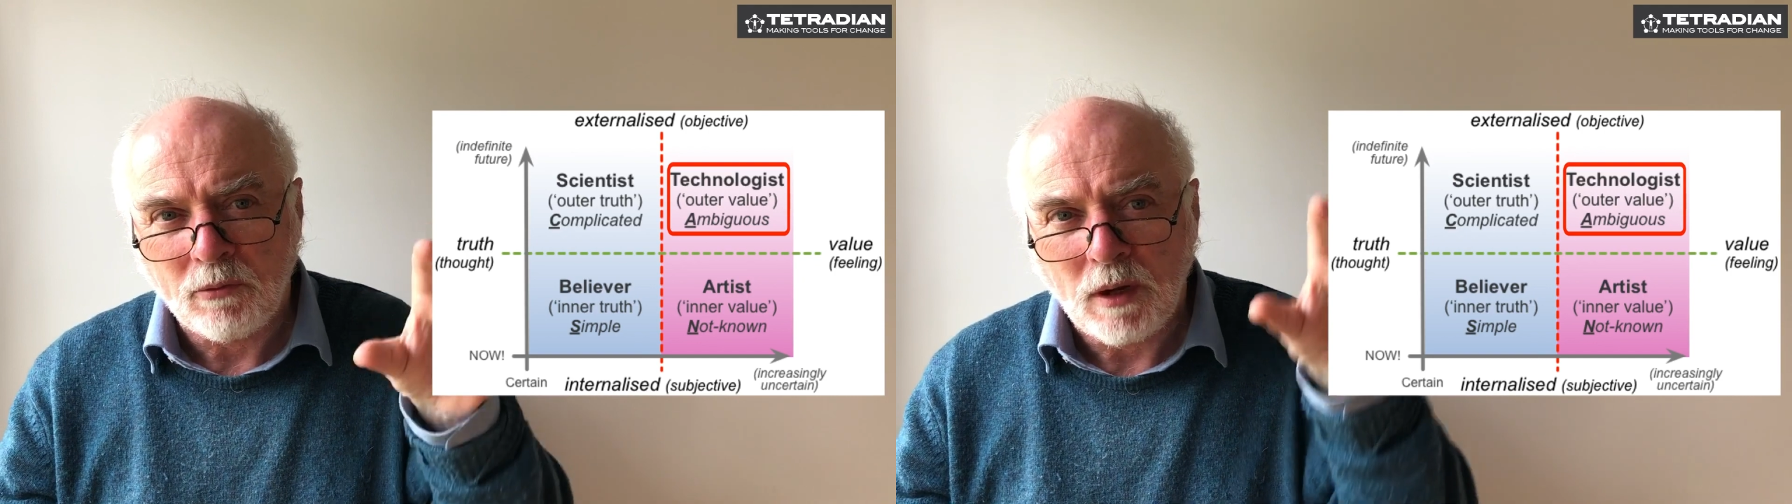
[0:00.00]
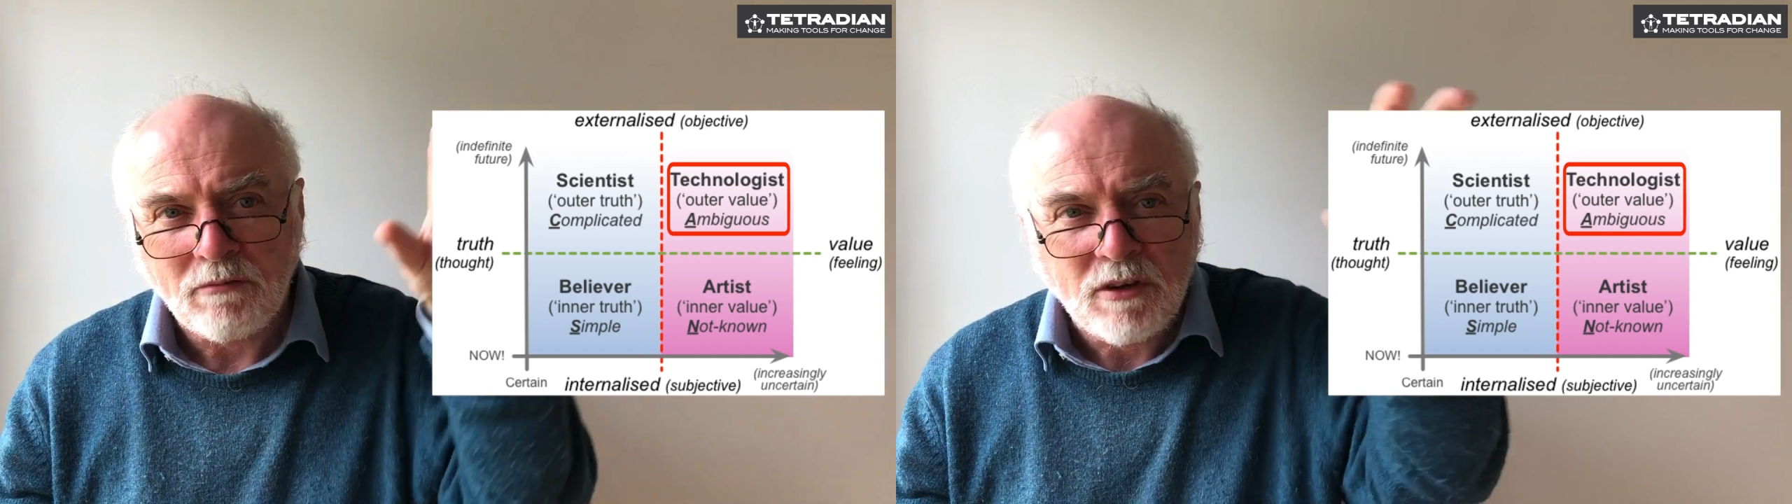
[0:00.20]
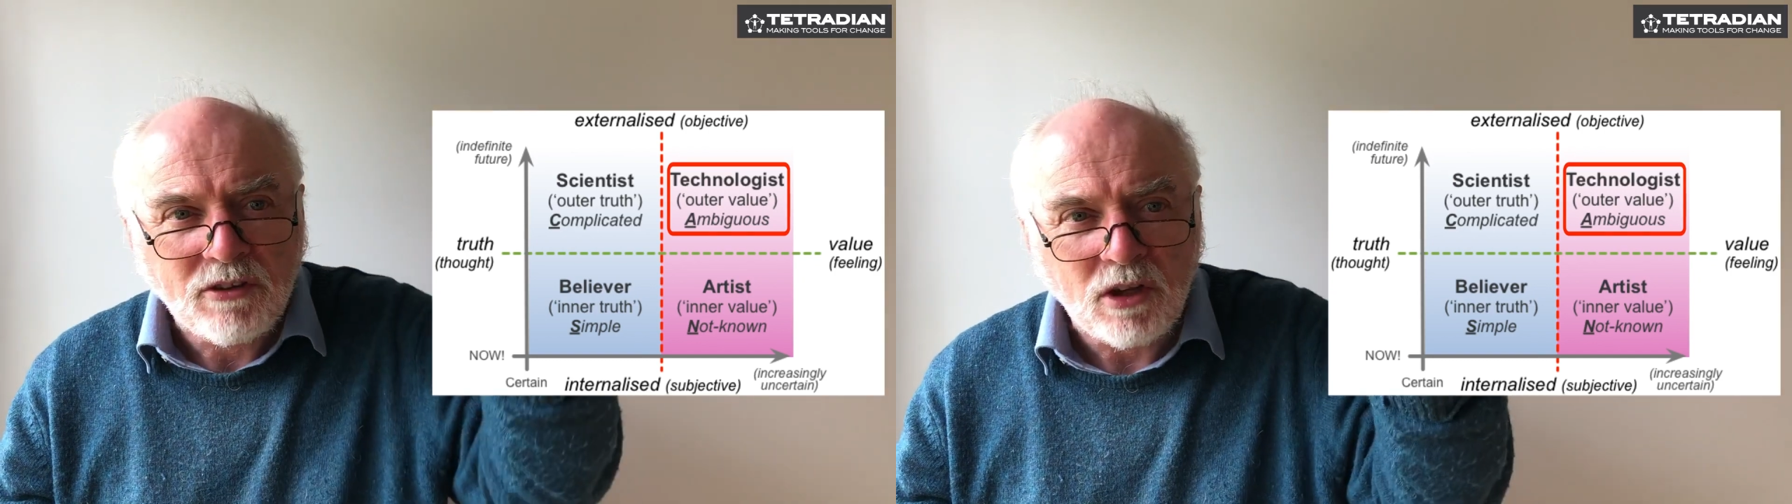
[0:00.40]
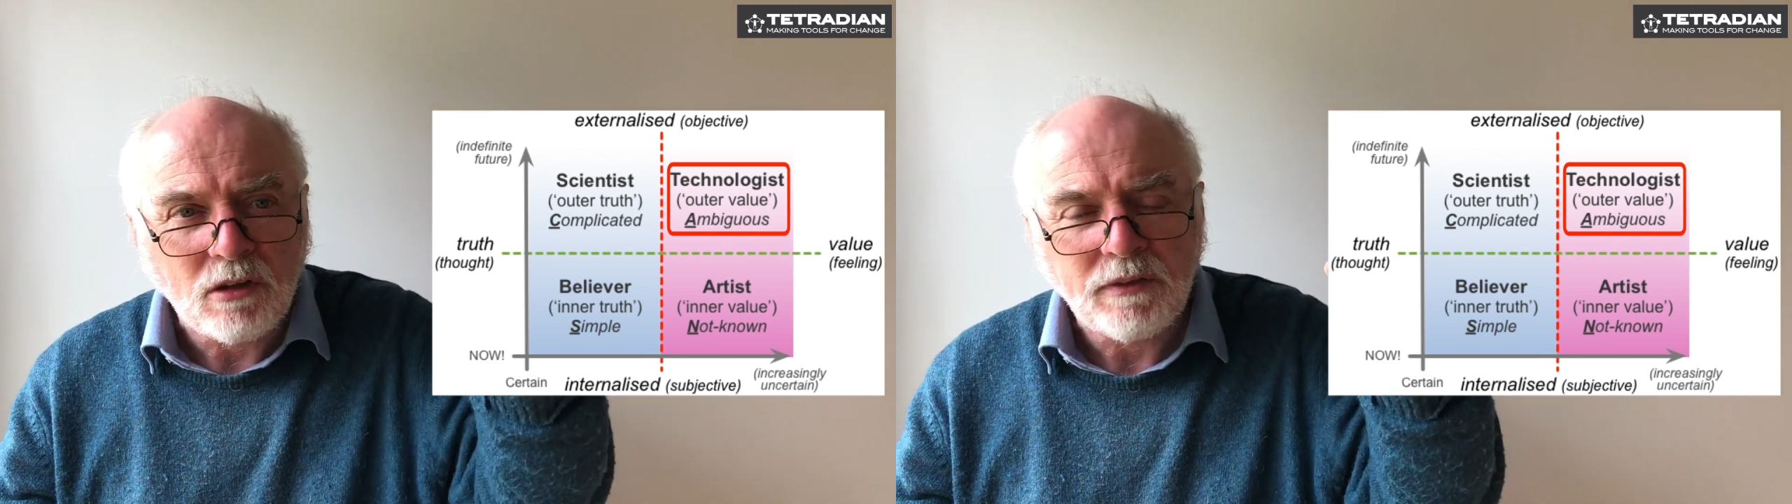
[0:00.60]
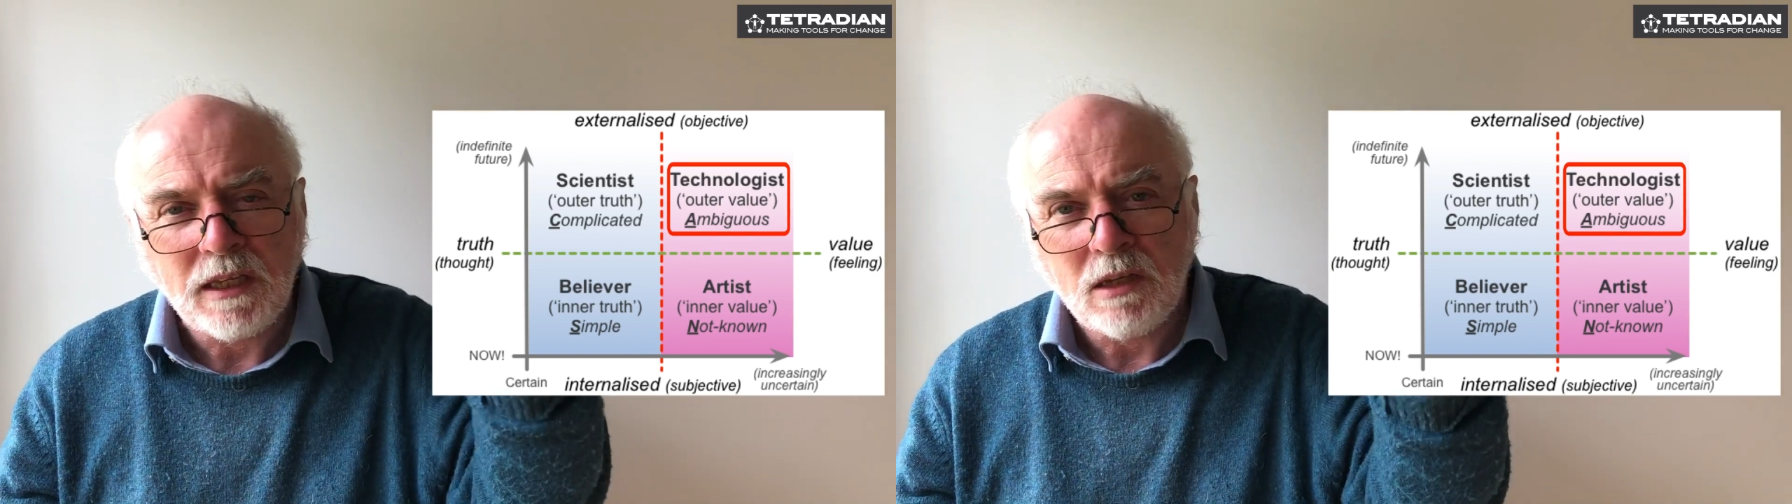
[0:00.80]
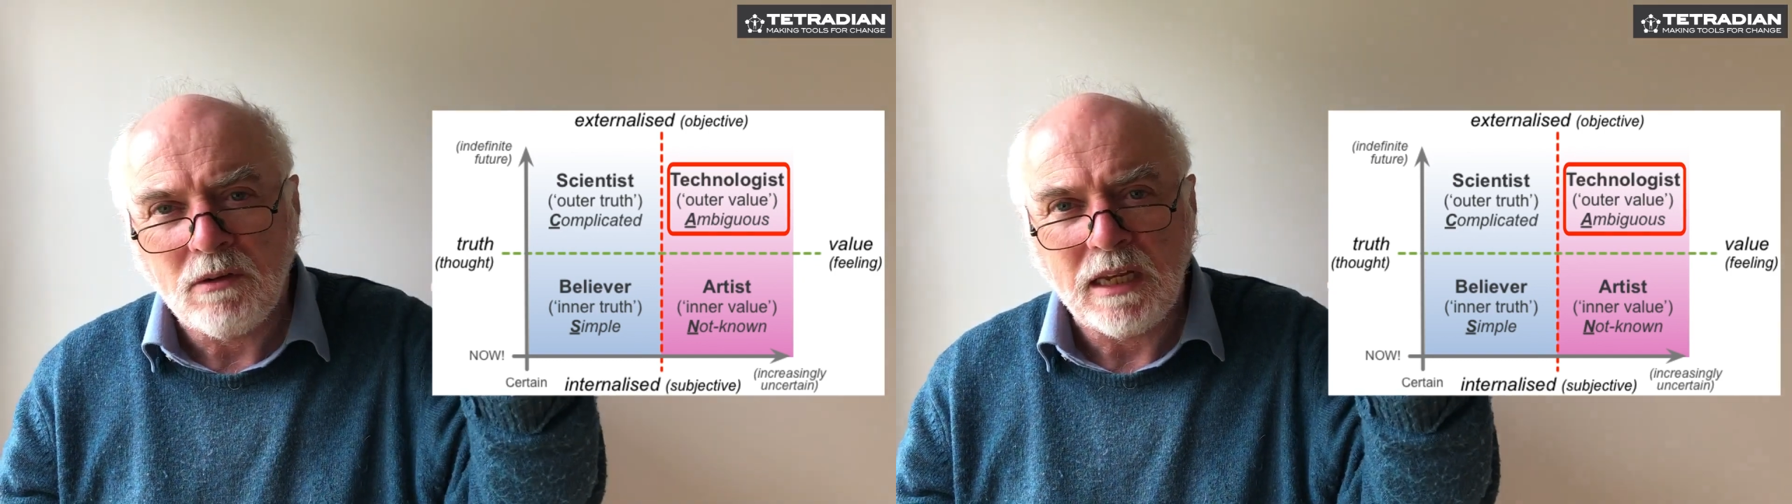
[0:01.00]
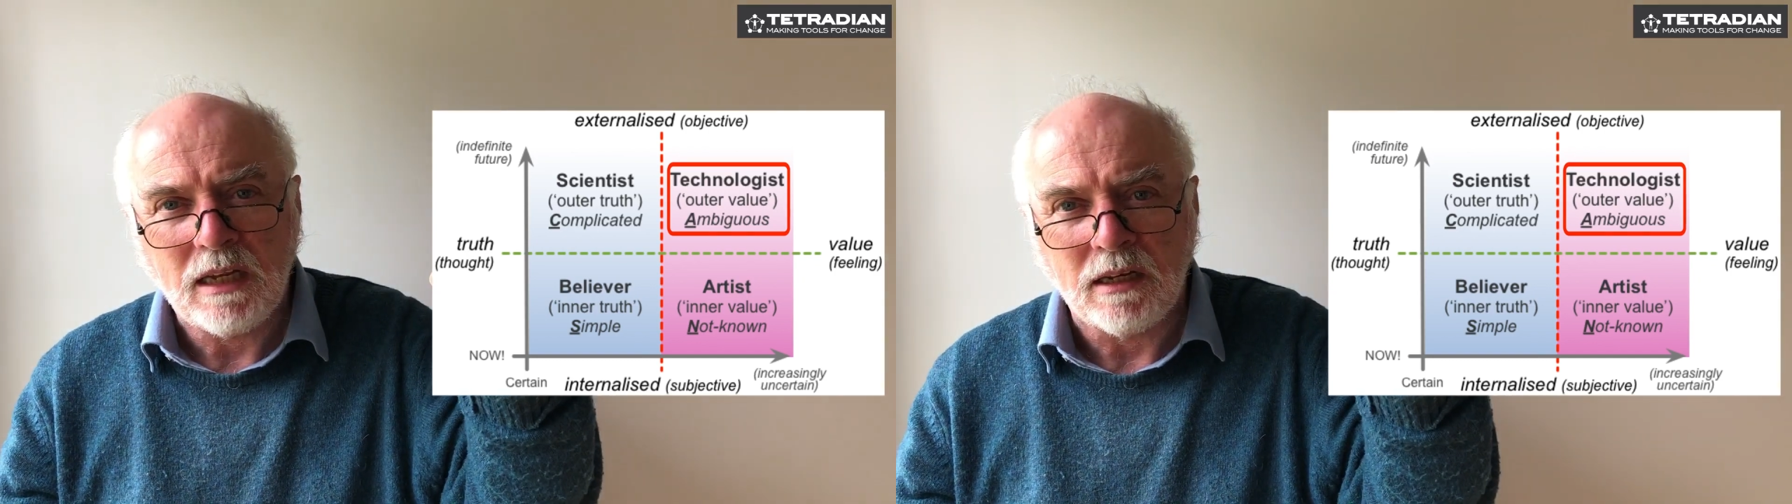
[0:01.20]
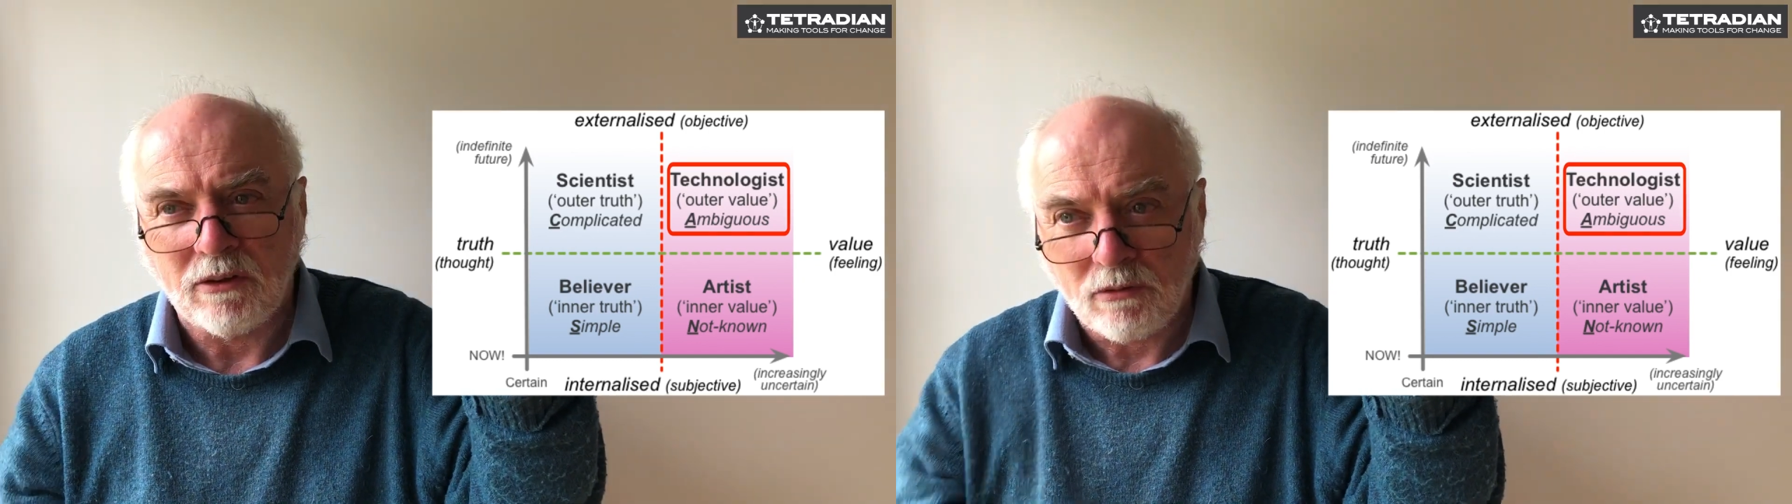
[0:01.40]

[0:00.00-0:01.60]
we're resolving uniqueness